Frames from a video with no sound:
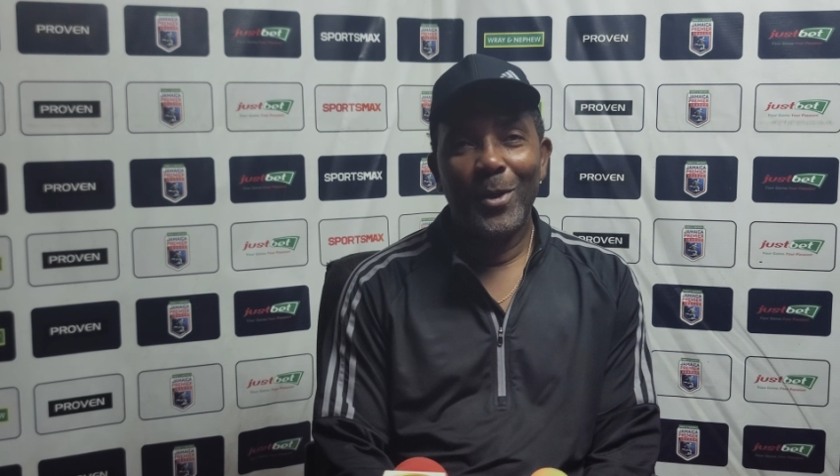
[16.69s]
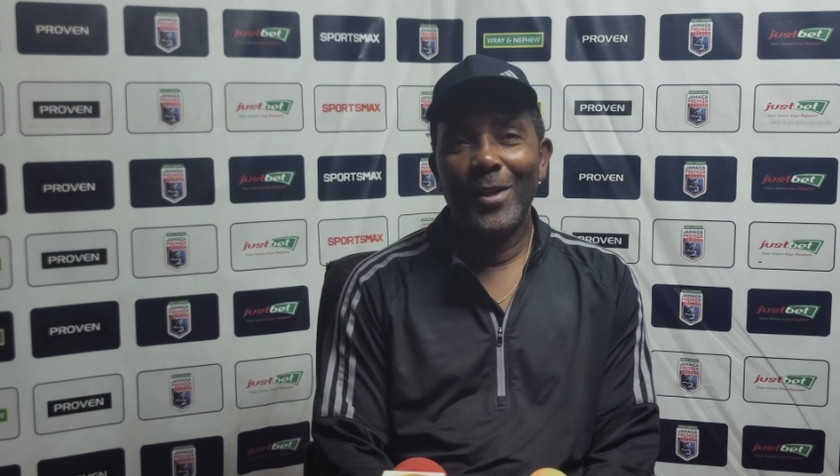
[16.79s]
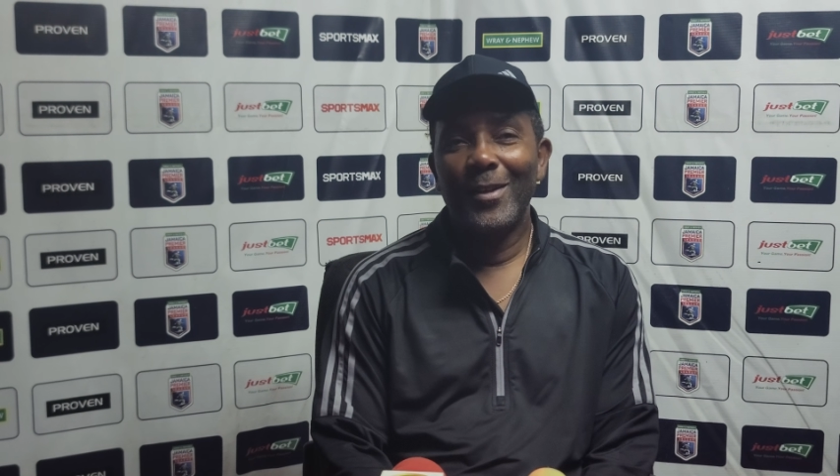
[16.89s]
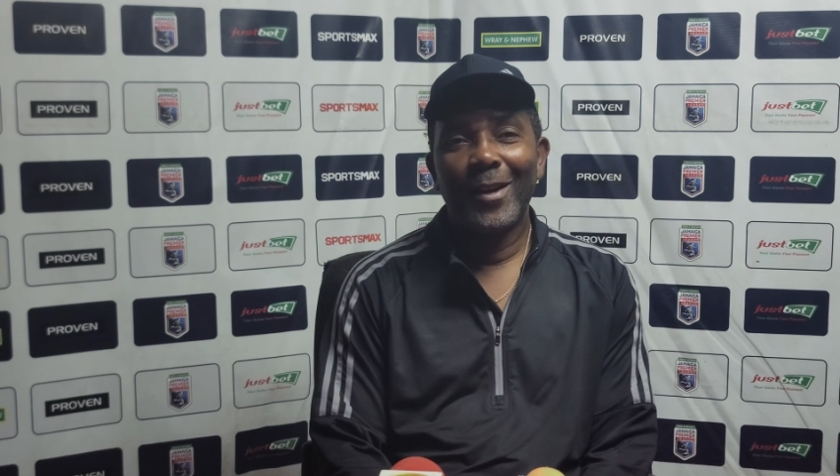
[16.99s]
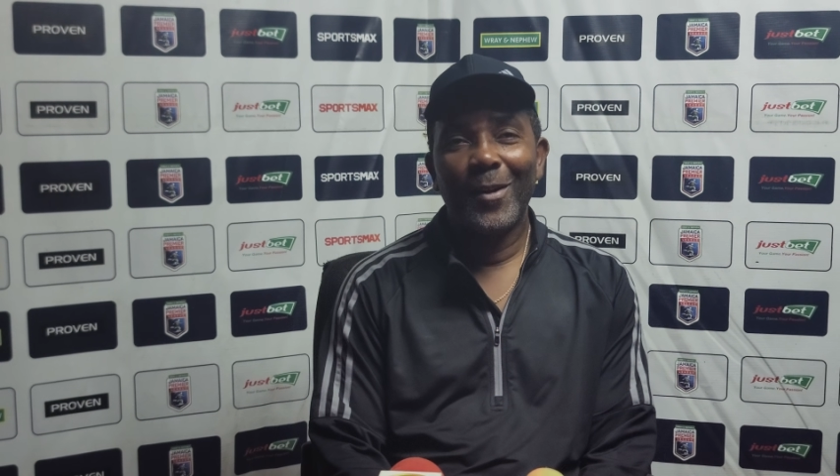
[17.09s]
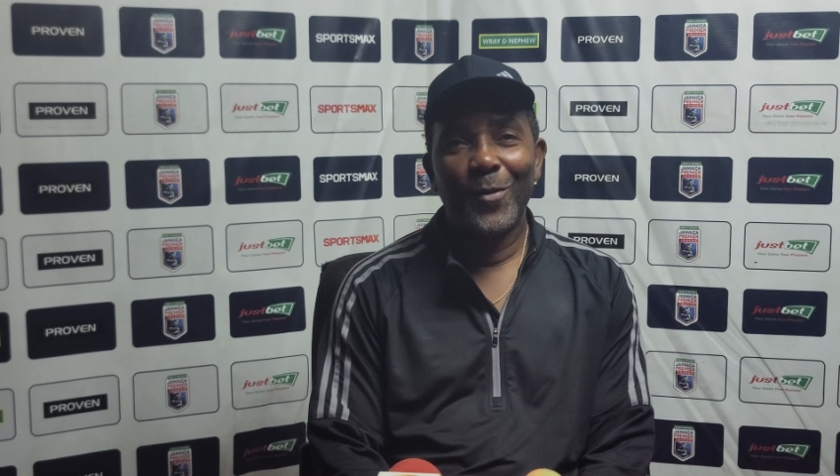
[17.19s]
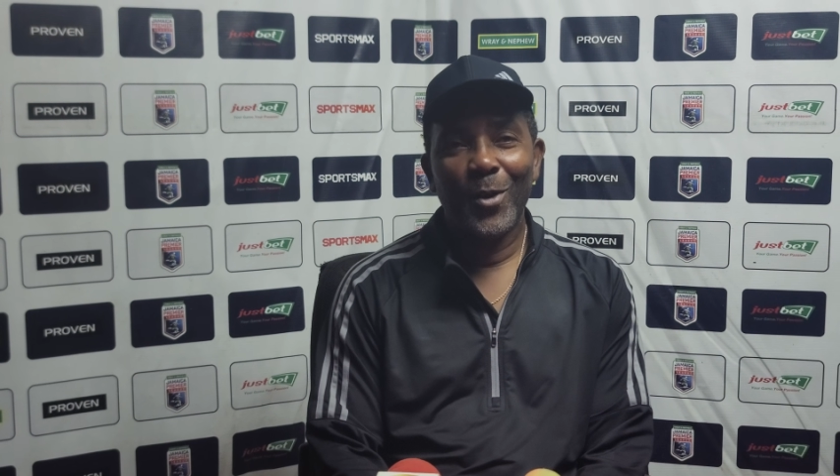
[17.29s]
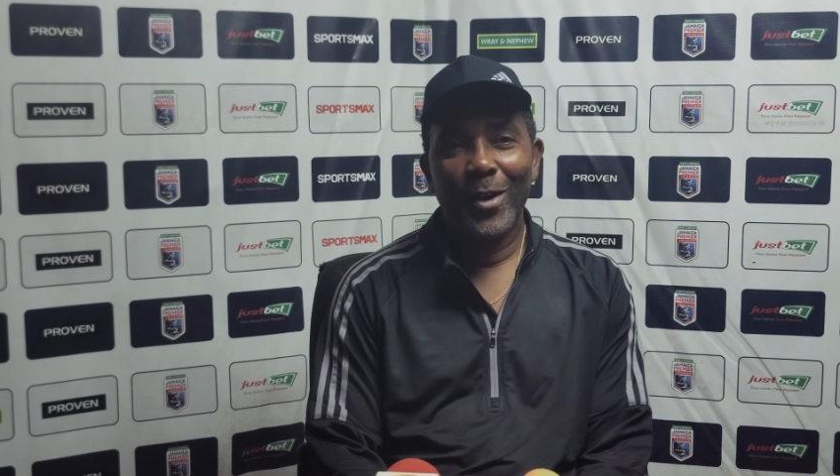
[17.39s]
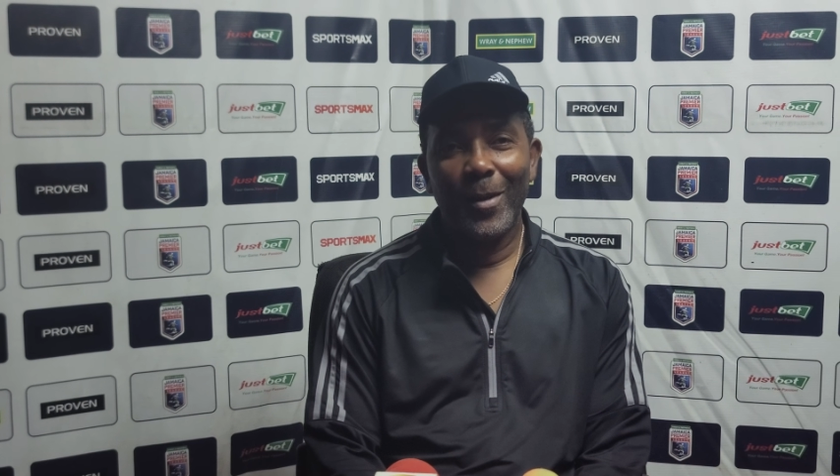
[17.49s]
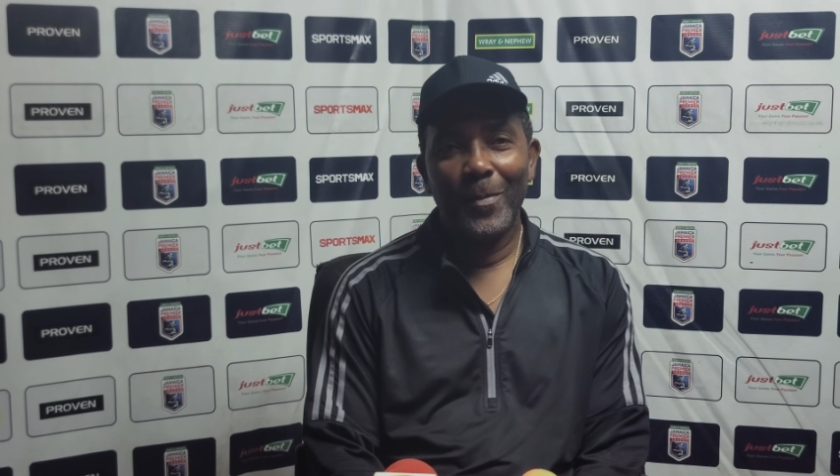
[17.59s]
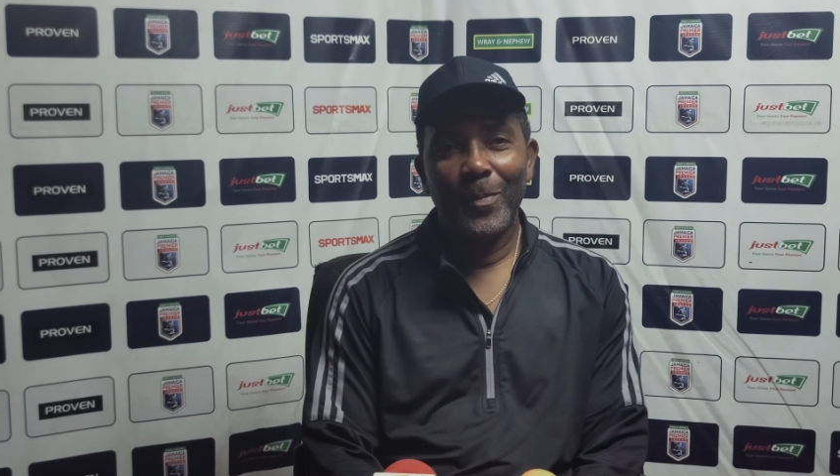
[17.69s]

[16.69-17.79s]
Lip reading: didn't convert them.